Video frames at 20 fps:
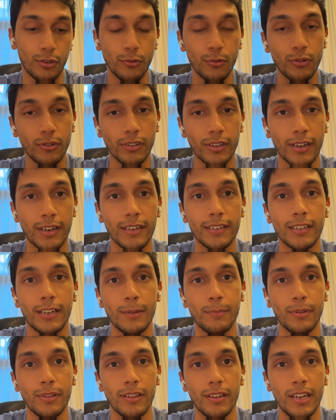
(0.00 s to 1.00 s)
Google and I
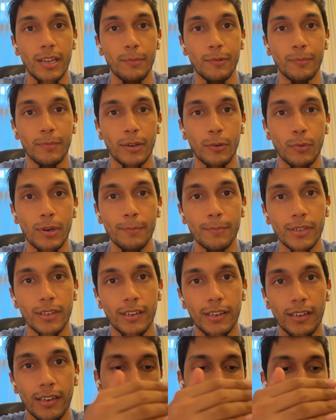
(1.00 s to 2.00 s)
type in the name of my
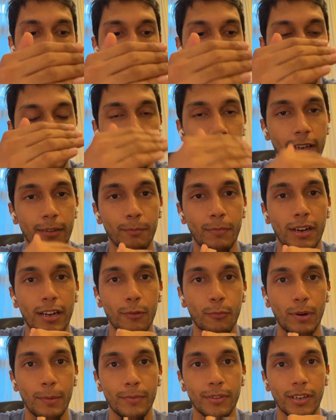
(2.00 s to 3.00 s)
website, how do I get my
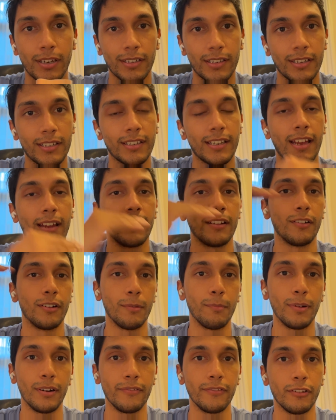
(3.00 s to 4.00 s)
website to stand out
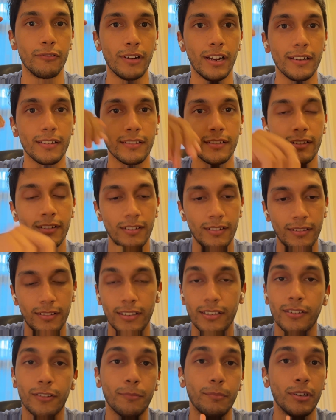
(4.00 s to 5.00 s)
above the rest? This
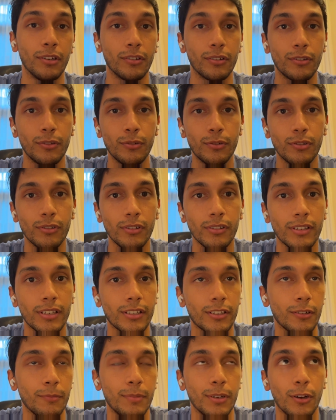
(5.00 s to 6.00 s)
could be on Google, this
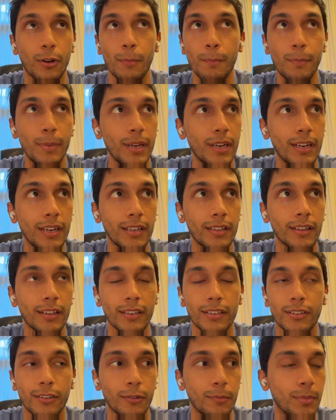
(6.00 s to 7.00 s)
could be on Bing, this
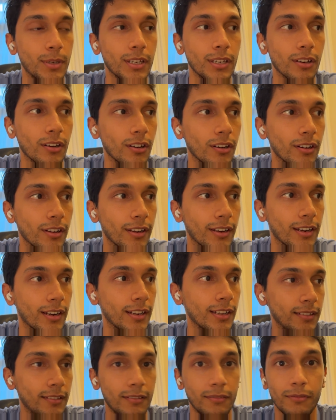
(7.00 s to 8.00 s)
could be on
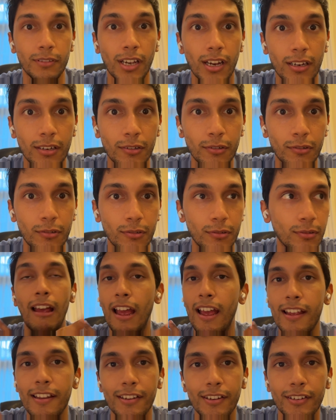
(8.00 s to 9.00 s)
Yahoo,
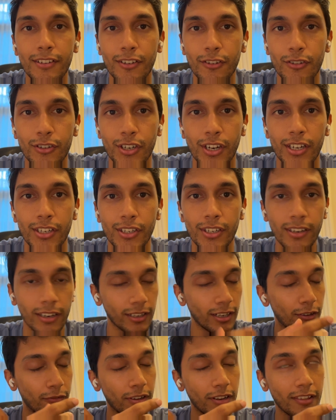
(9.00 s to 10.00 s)
any search engine. I
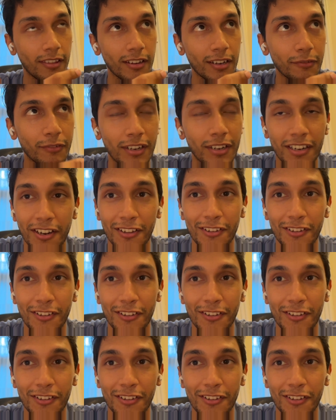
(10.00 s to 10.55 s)
can't really think of any